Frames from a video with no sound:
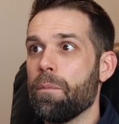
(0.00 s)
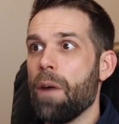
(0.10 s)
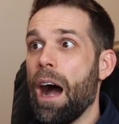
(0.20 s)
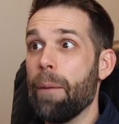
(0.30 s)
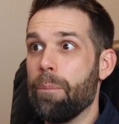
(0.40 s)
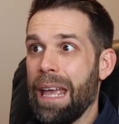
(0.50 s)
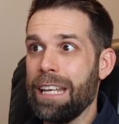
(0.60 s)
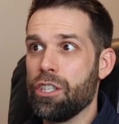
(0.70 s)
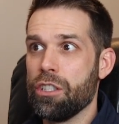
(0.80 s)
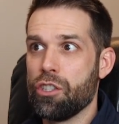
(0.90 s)
hub
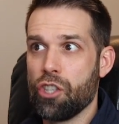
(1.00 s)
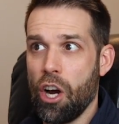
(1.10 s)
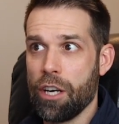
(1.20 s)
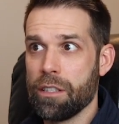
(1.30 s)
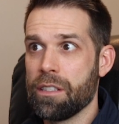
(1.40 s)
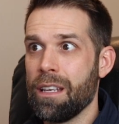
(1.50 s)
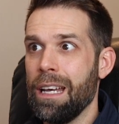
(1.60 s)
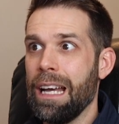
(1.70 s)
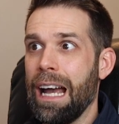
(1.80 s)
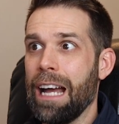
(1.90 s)
pages, charts,
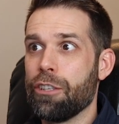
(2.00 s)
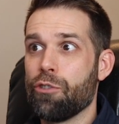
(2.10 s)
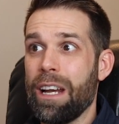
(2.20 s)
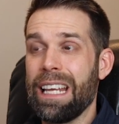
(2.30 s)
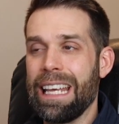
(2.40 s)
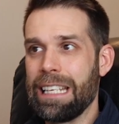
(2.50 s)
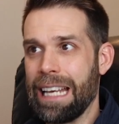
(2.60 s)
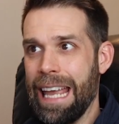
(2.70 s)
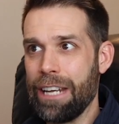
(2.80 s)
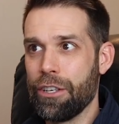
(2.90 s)
trading
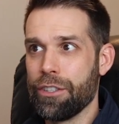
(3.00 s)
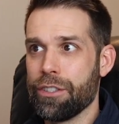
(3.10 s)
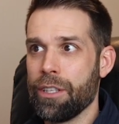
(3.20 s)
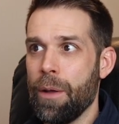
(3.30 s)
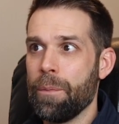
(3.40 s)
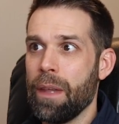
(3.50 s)
indicators,